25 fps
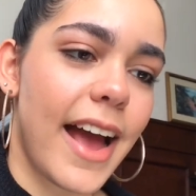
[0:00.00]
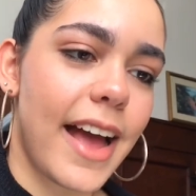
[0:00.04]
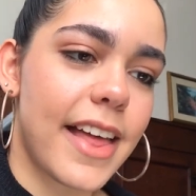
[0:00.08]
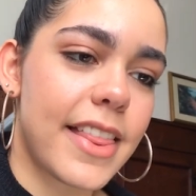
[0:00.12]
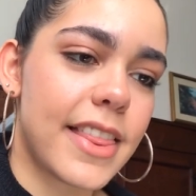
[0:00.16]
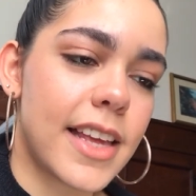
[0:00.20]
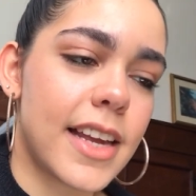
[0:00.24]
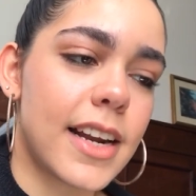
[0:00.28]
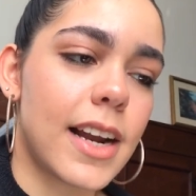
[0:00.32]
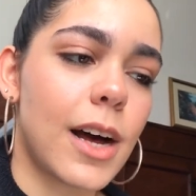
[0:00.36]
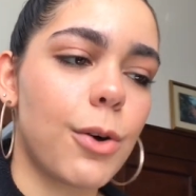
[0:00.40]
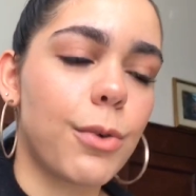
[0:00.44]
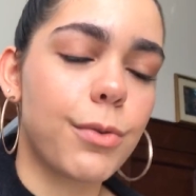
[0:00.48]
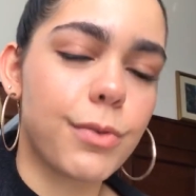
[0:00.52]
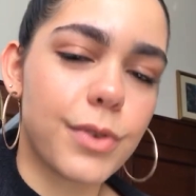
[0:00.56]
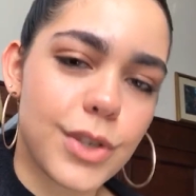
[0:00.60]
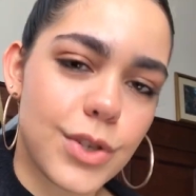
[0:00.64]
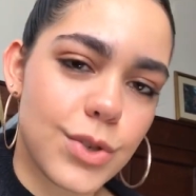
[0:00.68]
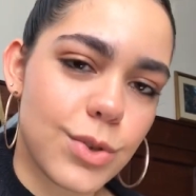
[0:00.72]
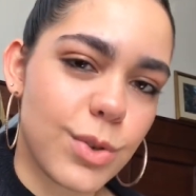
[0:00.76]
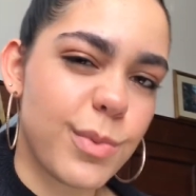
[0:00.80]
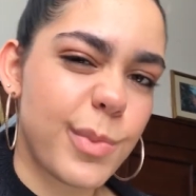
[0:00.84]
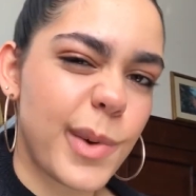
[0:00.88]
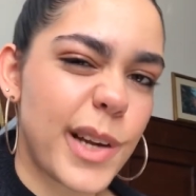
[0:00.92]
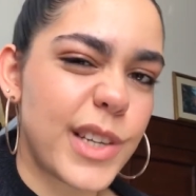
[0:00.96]
and then I'll
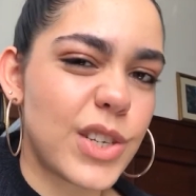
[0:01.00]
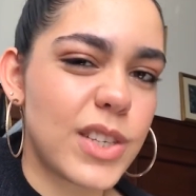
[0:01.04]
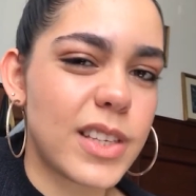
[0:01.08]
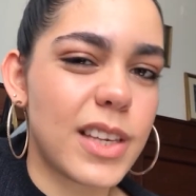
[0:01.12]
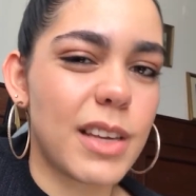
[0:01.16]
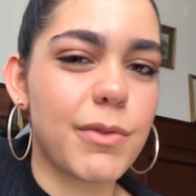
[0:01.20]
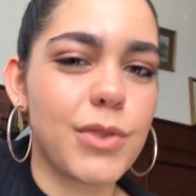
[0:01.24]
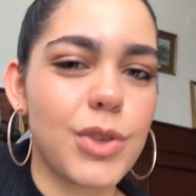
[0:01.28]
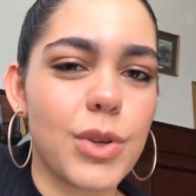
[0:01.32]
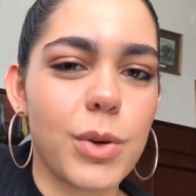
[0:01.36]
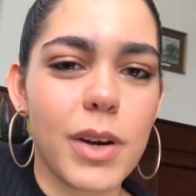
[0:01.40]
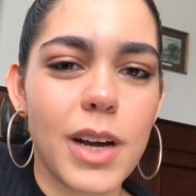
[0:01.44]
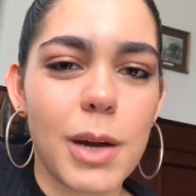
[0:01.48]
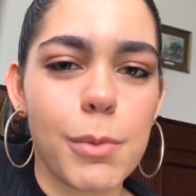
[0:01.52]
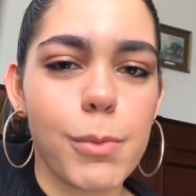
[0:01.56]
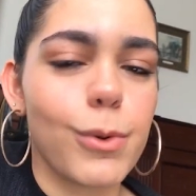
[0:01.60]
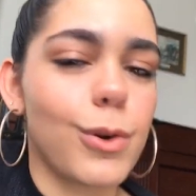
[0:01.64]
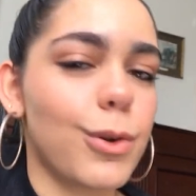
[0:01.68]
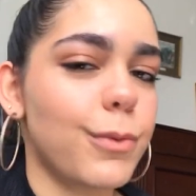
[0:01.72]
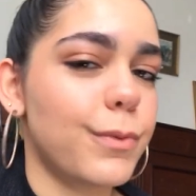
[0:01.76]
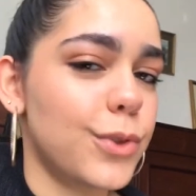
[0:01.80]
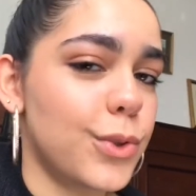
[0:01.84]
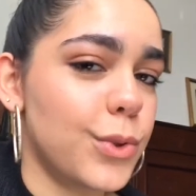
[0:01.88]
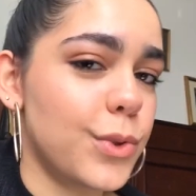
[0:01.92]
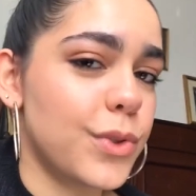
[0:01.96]
finish off by just giving you a couple
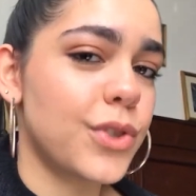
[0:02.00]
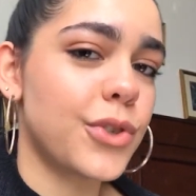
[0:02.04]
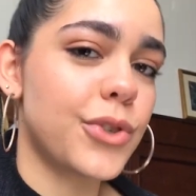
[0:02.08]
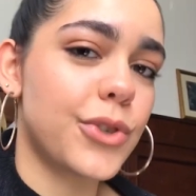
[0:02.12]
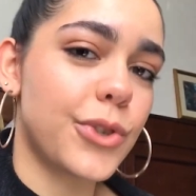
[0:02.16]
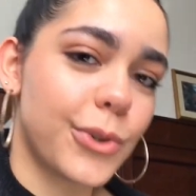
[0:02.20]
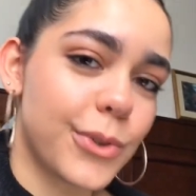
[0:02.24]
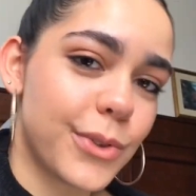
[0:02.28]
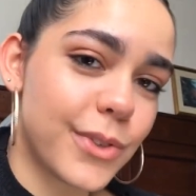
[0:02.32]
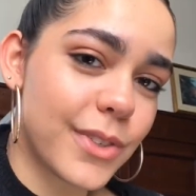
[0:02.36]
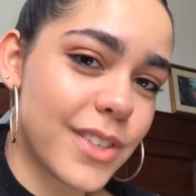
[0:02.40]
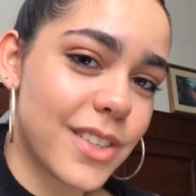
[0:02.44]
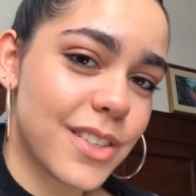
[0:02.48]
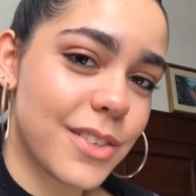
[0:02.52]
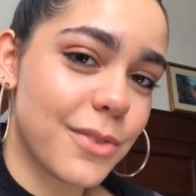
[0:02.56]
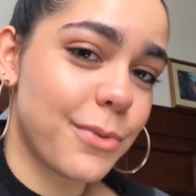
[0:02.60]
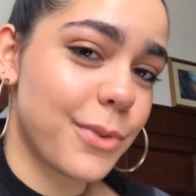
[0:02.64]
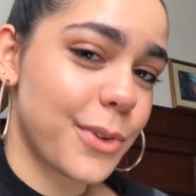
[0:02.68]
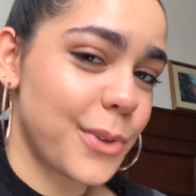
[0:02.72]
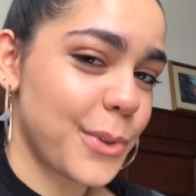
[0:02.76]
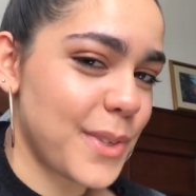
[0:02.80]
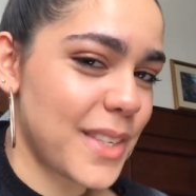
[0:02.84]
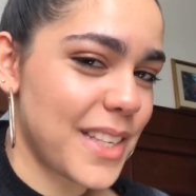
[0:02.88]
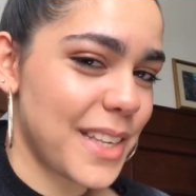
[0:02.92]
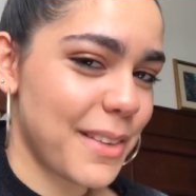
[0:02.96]
of do's and don'ts
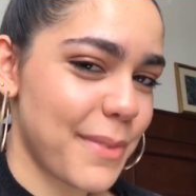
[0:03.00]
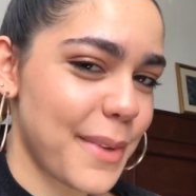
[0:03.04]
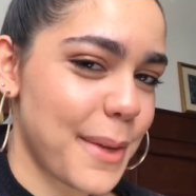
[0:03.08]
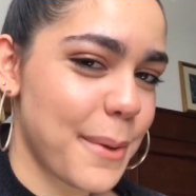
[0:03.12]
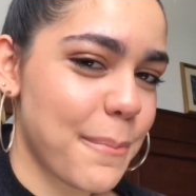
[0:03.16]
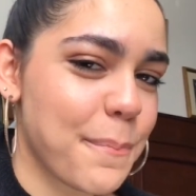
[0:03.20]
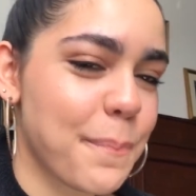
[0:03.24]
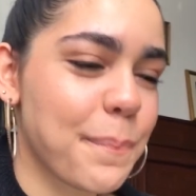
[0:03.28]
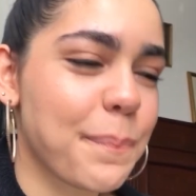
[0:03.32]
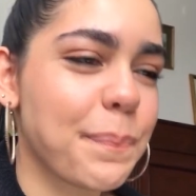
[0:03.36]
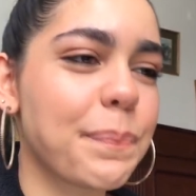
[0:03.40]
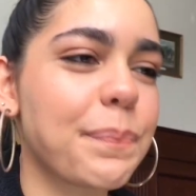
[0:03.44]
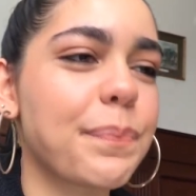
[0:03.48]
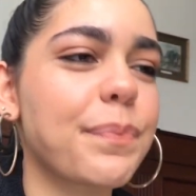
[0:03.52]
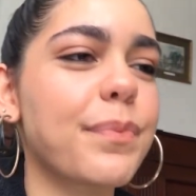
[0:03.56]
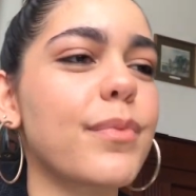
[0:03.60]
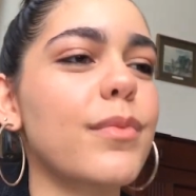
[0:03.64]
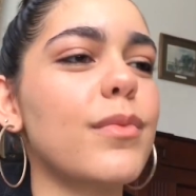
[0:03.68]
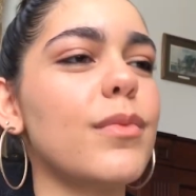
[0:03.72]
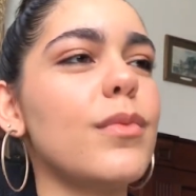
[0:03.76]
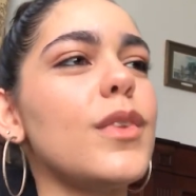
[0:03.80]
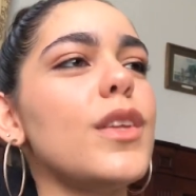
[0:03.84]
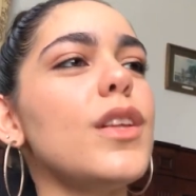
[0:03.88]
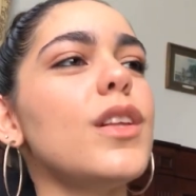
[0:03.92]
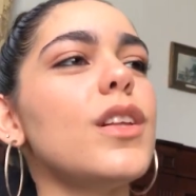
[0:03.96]
for your CV.
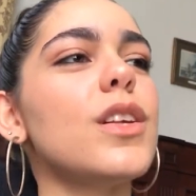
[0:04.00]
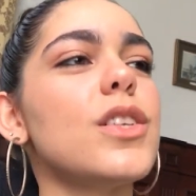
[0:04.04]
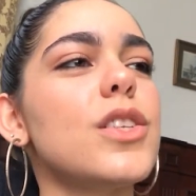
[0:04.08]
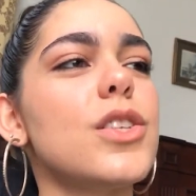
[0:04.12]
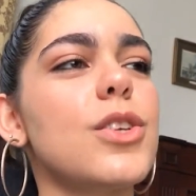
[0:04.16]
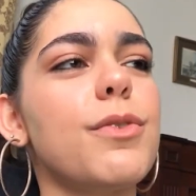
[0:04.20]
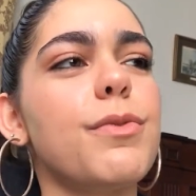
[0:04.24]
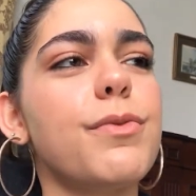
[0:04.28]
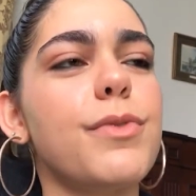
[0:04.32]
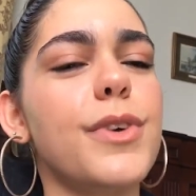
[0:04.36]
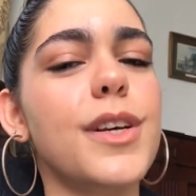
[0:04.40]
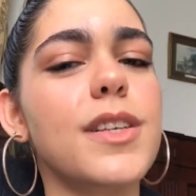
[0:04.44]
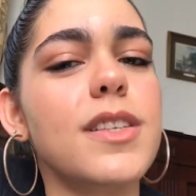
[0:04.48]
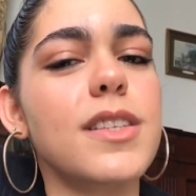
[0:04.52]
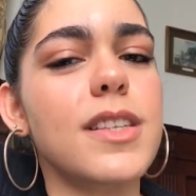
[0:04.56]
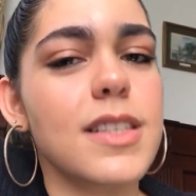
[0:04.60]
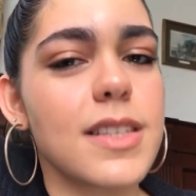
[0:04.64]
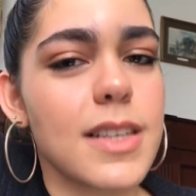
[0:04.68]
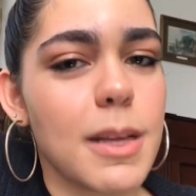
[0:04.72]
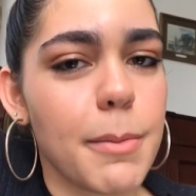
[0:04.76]
So first, the